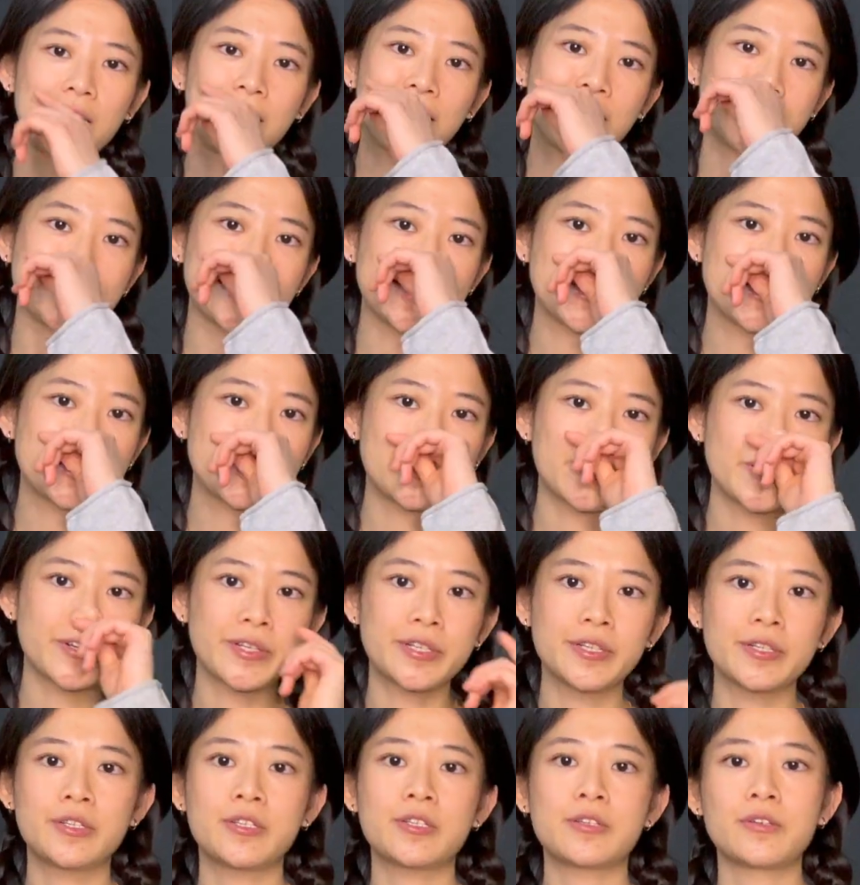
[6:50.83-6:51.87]
I
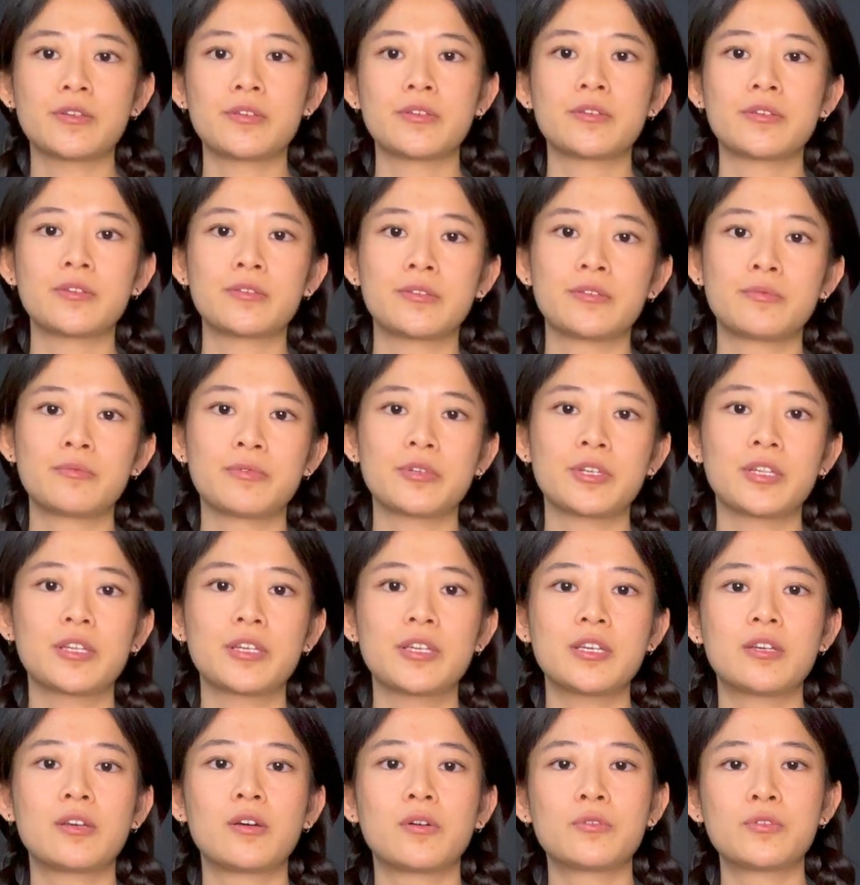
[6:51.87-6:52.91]
started to really
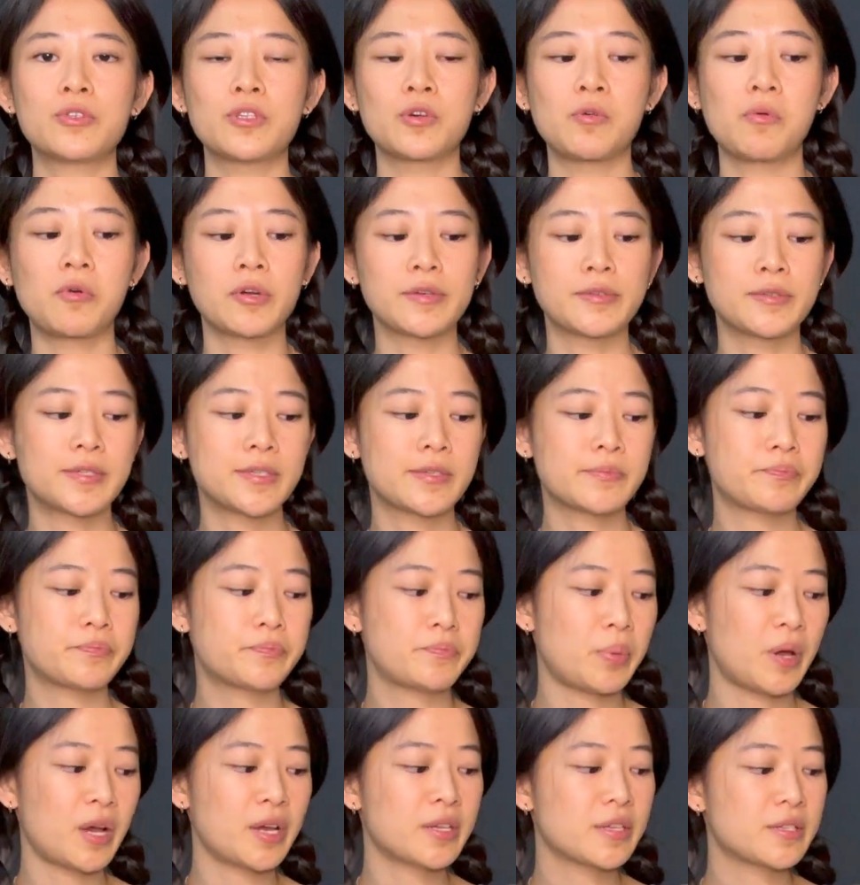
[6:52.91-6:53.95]
go towards
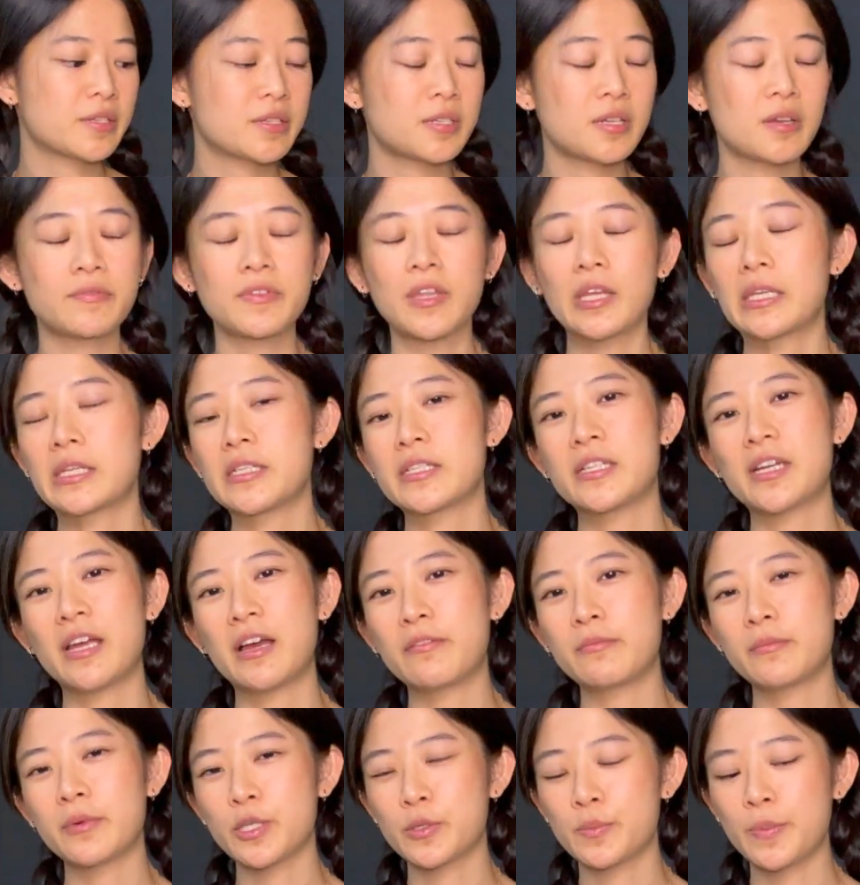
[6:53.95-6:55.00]
buying stuff that doesn't have
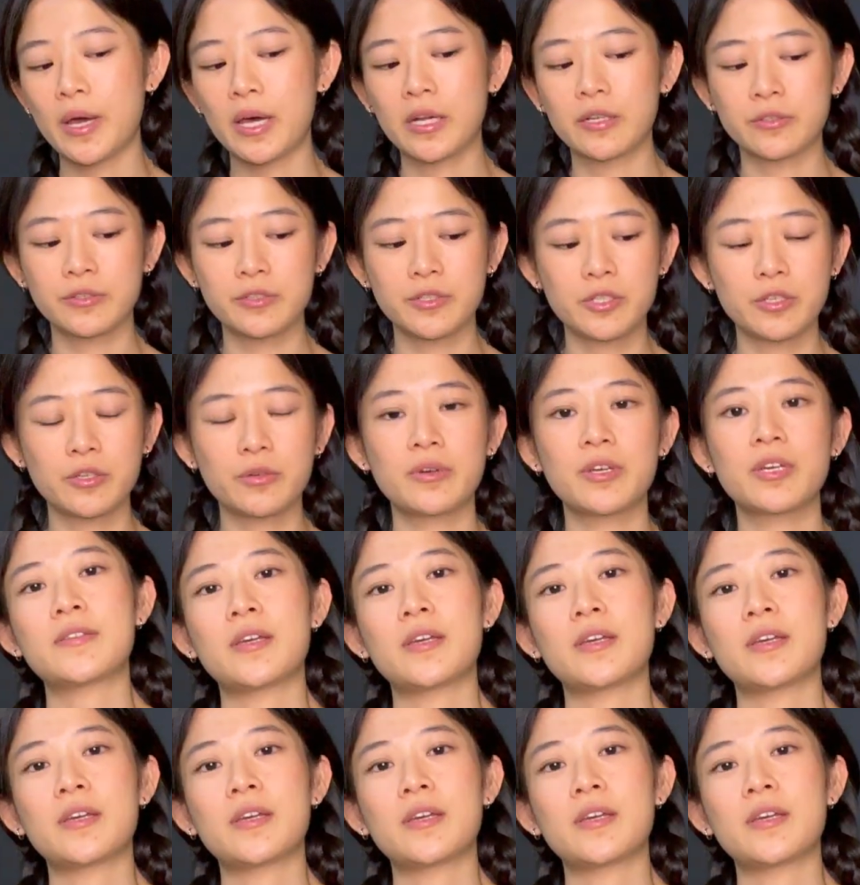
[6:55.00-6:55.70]
much pattern to it.